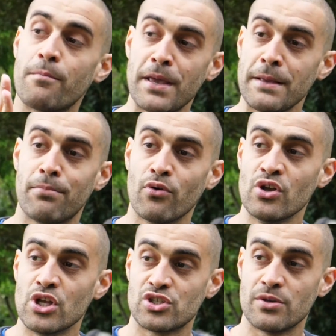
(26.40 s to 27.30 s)
people
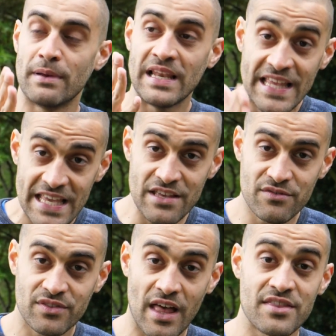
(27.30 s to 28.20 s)
to
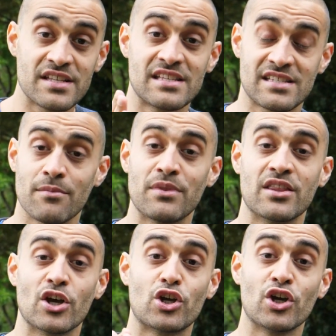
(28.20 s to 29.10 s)
believe that this is something
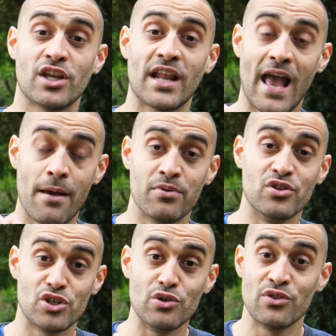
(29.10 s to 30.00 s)
that couldn't happen
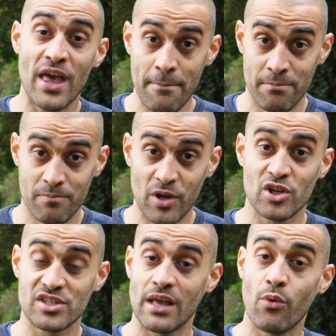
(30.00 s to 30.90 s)
to them
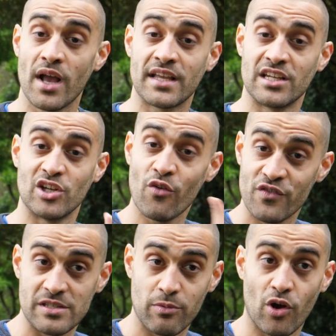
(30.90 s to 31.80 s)
because they work in an
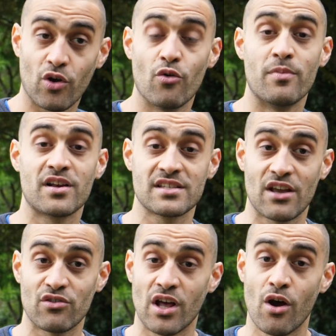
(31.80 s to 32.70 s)
office block, or because
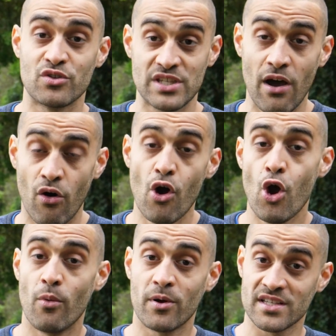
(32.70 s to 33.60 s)
they're in a hotel,
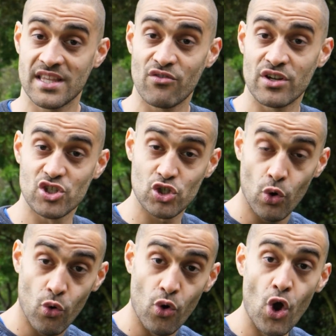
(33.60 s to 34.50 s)
or because they're in a
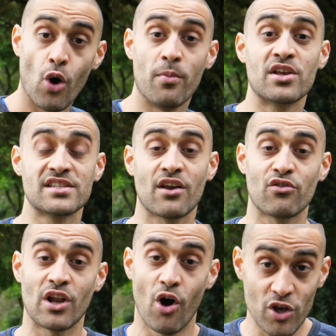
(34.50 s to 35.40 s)
school, or because they're
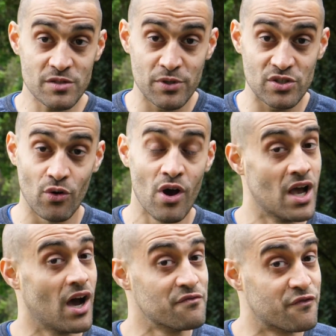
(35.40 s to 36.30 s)
in a hospital,
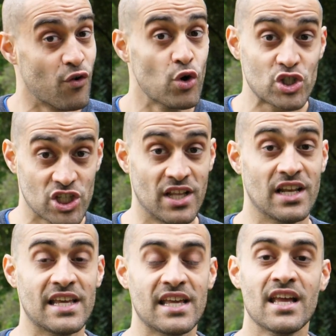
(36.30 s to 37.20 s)

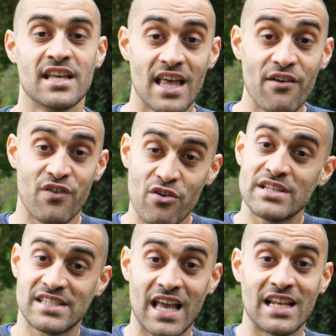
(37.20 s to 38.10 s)
unfortunately, they're very
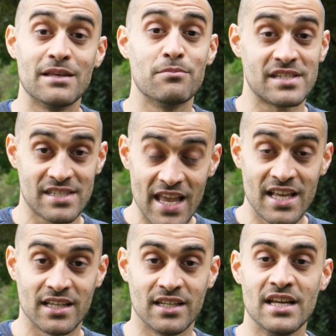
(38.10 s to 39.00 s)
sadly
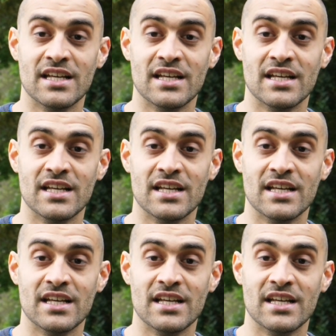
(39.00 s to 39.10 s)
mistaken.